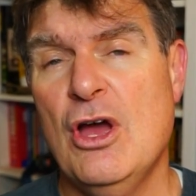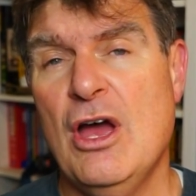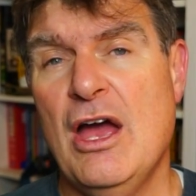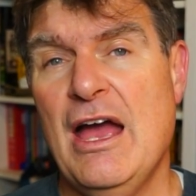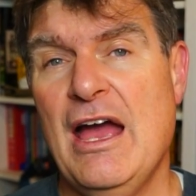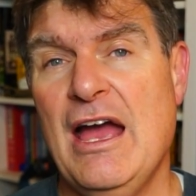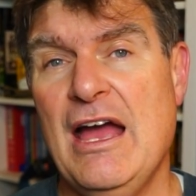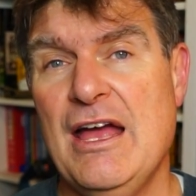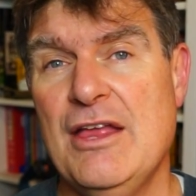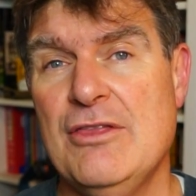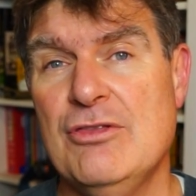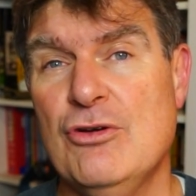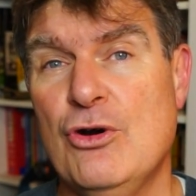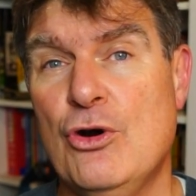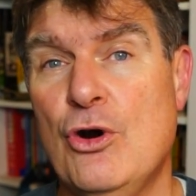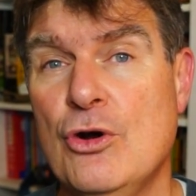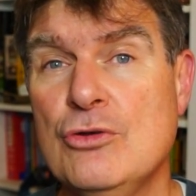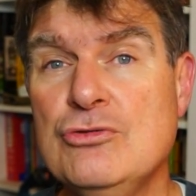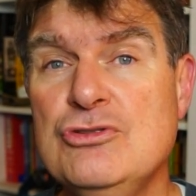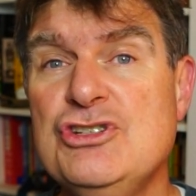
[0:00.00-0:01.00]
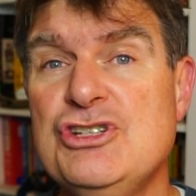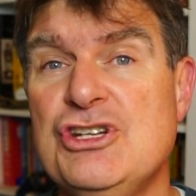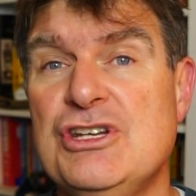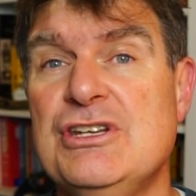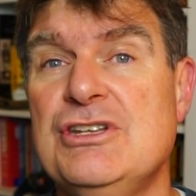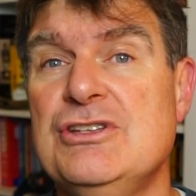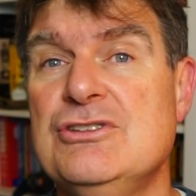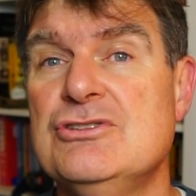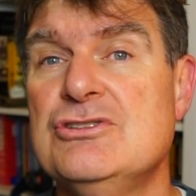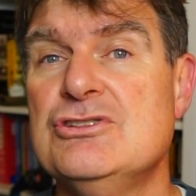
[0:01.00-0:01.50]
And the
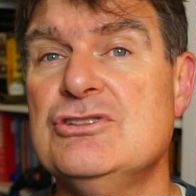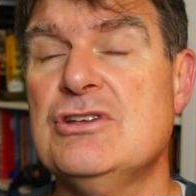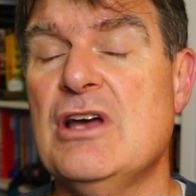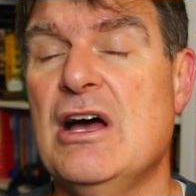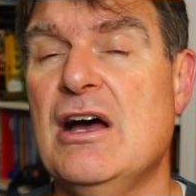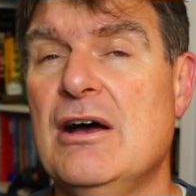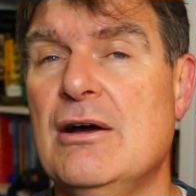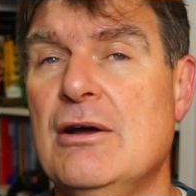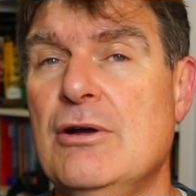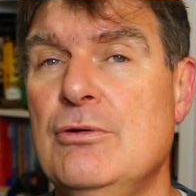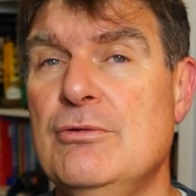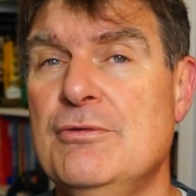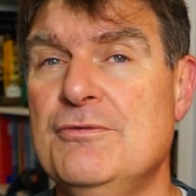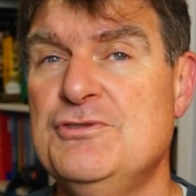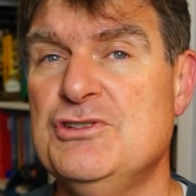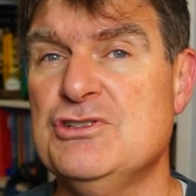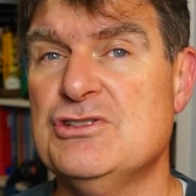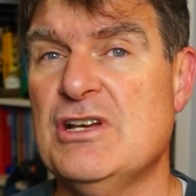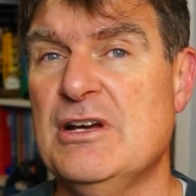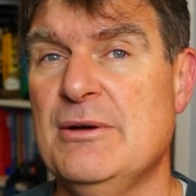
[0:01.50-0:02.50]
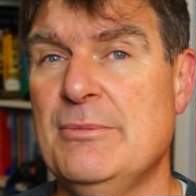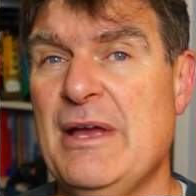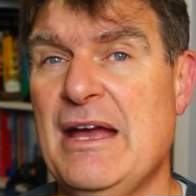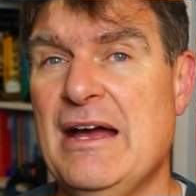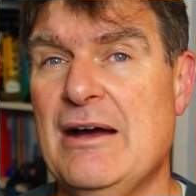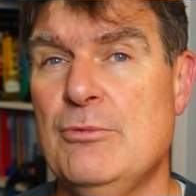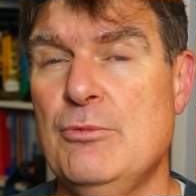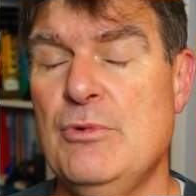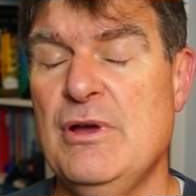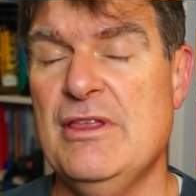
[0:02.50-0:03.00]
Longines, who have just come
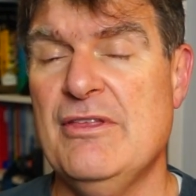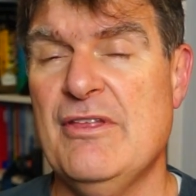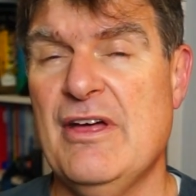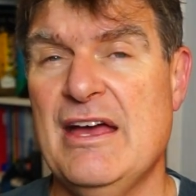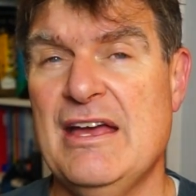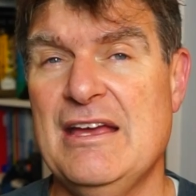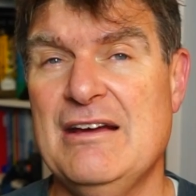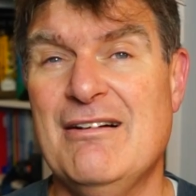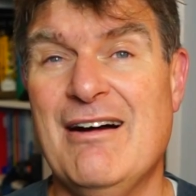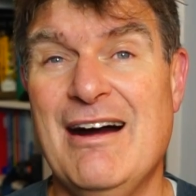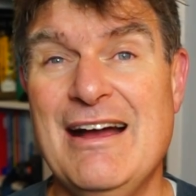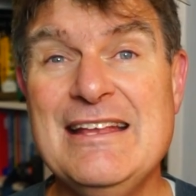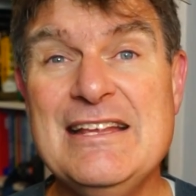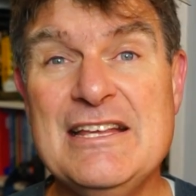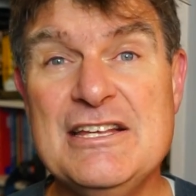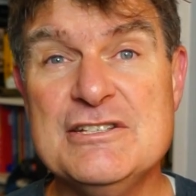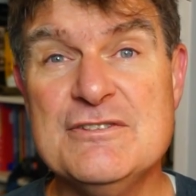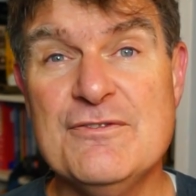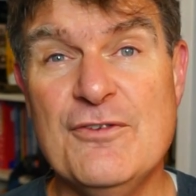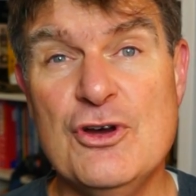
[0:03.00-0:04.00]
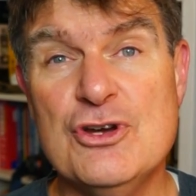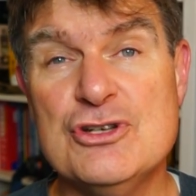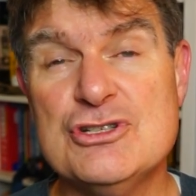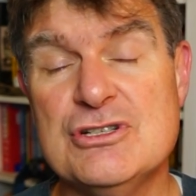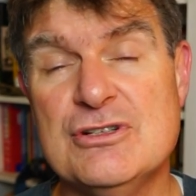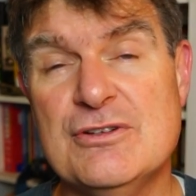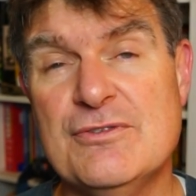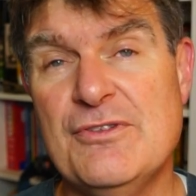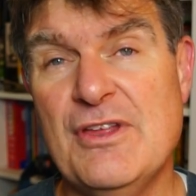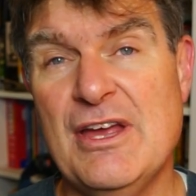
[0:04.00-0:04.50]
out with a ladies
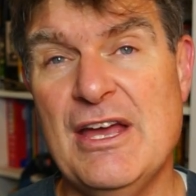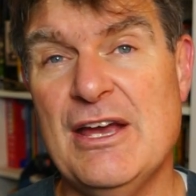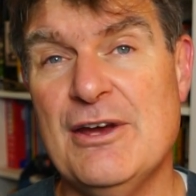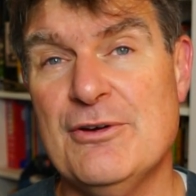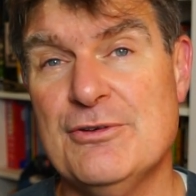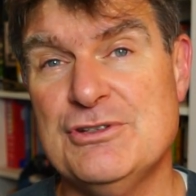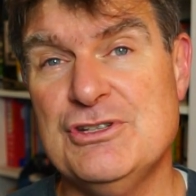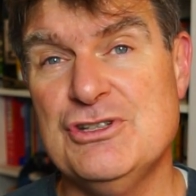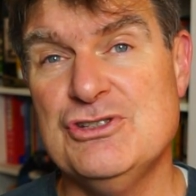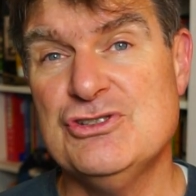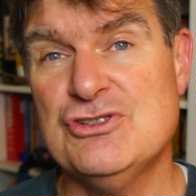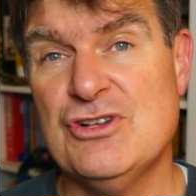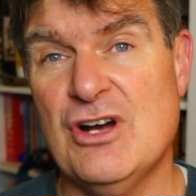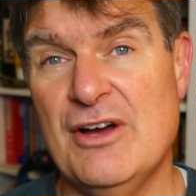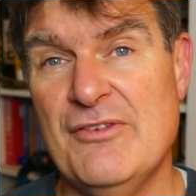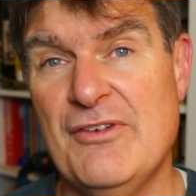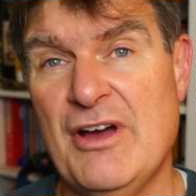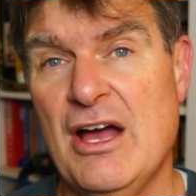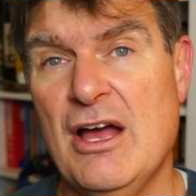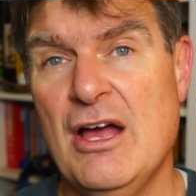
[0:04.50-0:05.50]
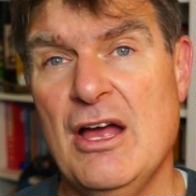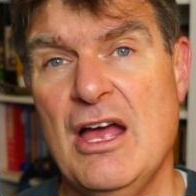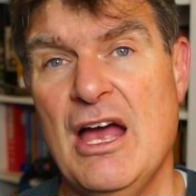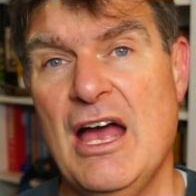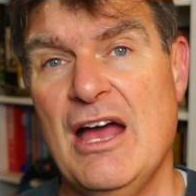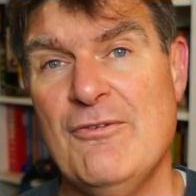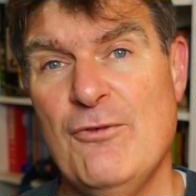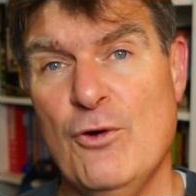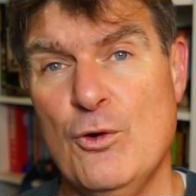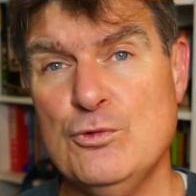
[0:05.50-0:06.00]
version of their Heritage Diver,
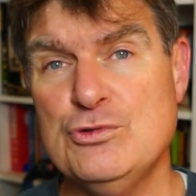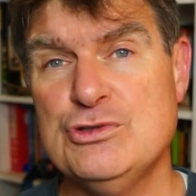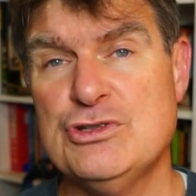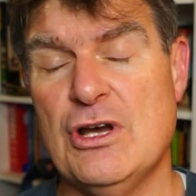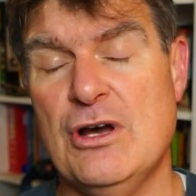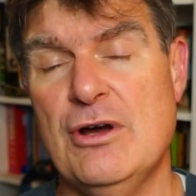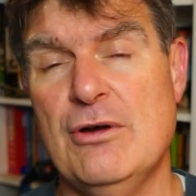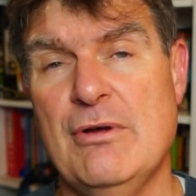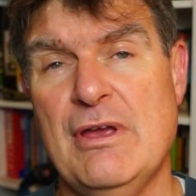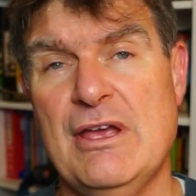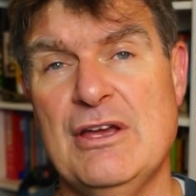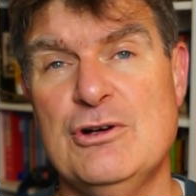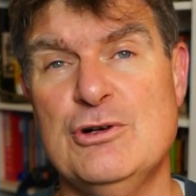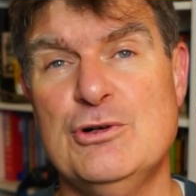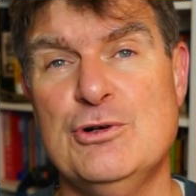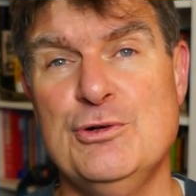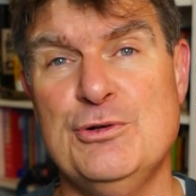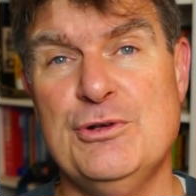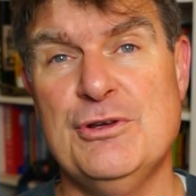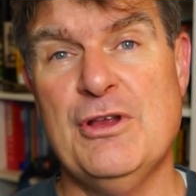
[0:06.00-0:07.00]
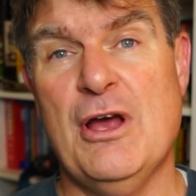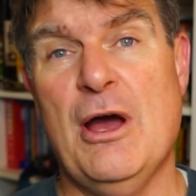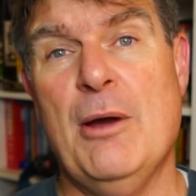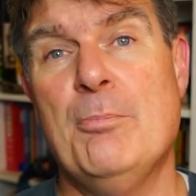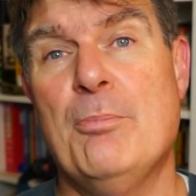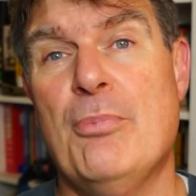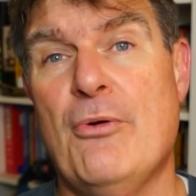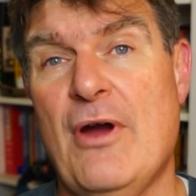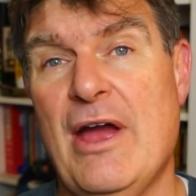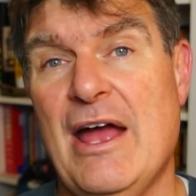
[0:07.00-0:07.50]
have also included a
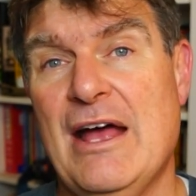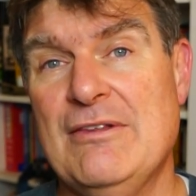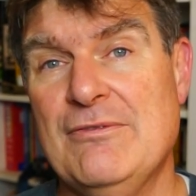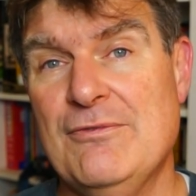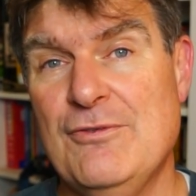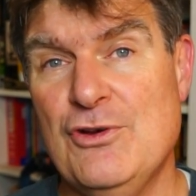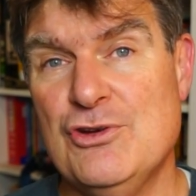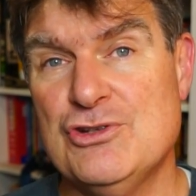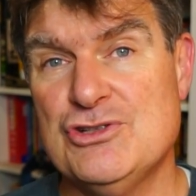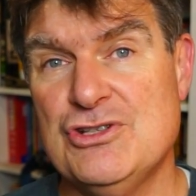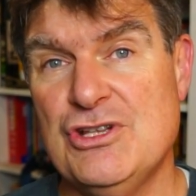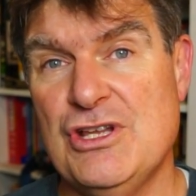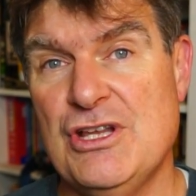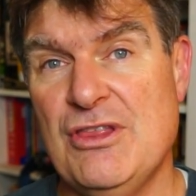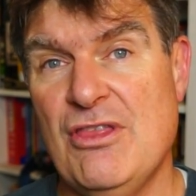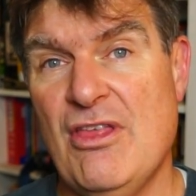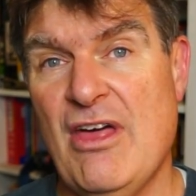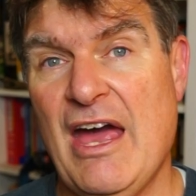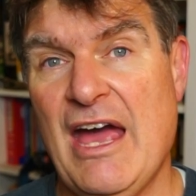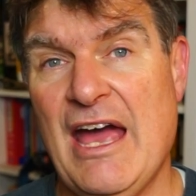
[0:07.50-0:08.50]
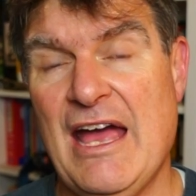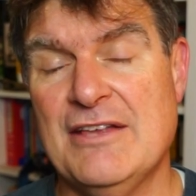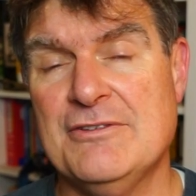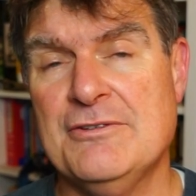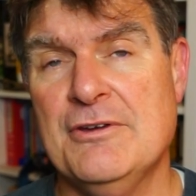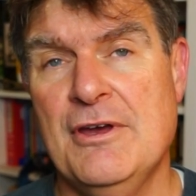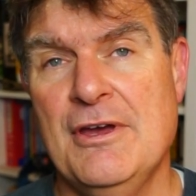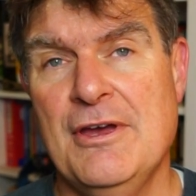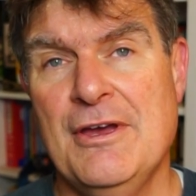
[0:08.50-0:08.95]
brown version in that.